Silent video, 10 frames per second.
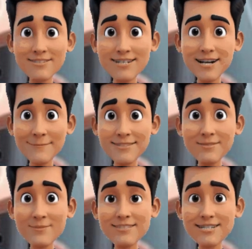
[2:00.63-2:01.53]
It
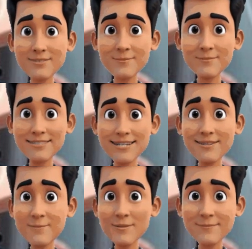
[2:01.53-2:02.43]
requires urgent medical
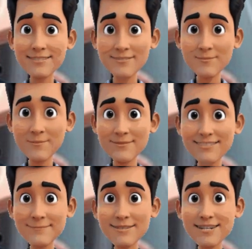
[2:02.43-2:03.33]
treatment,
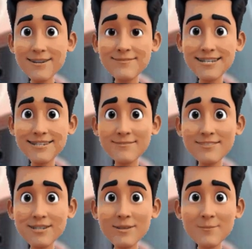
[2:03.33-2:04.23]
especially if the patient
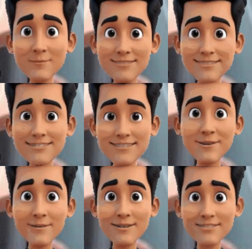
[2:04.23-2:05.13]
has fever or
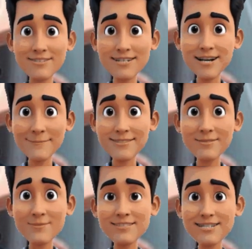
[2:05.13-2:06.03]
difficulty
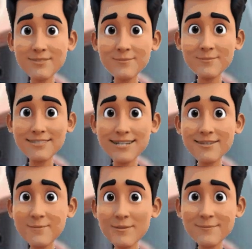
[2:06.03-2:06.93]
urinating. This
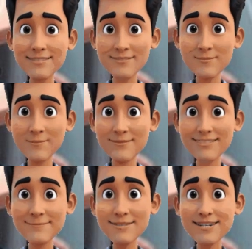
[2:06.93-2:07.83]
condition mostly
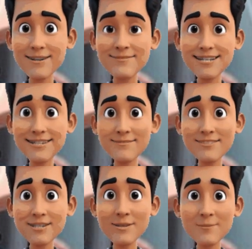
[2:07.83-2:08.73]
affects young or
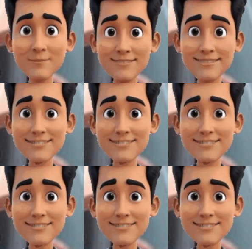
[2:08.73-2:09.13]
middle-aged men.